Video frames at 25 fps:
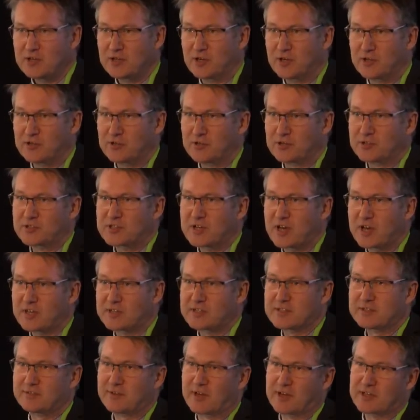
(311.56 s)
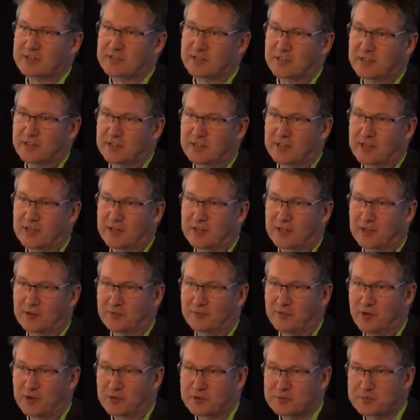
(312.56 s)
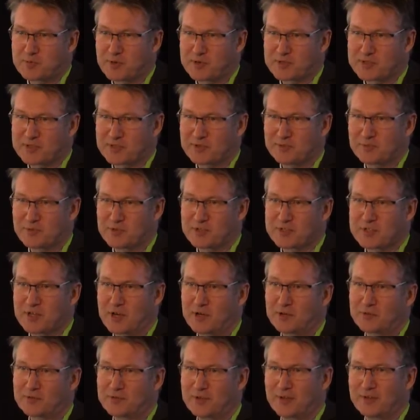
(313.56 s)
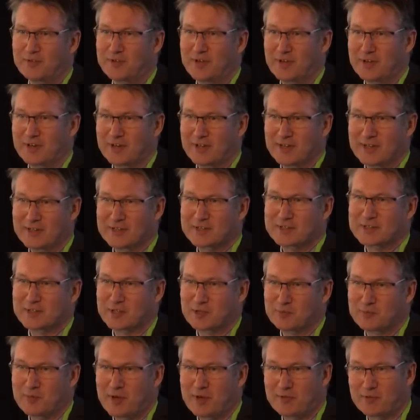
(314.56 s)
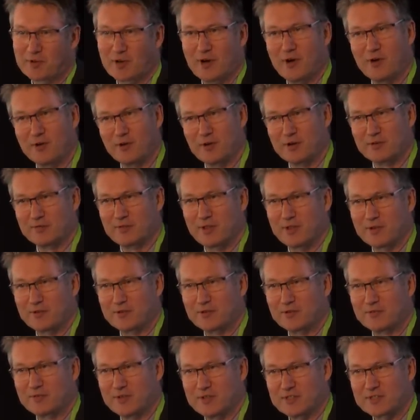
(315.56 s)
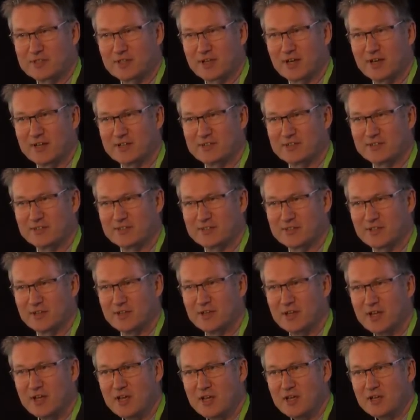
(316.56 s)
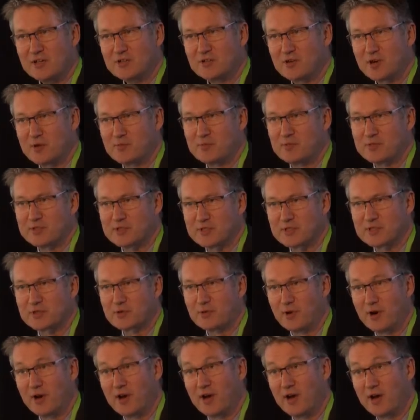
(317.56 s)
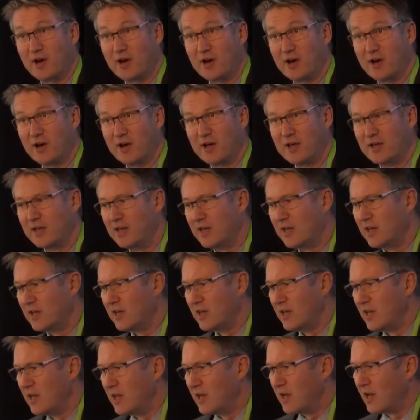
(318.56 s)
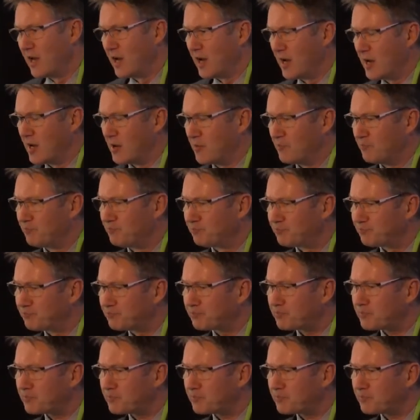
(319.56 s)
you know, your chance of actually getting a false positive result that then leads to them having a whole lot of other investigations and treatments is quite high. Um,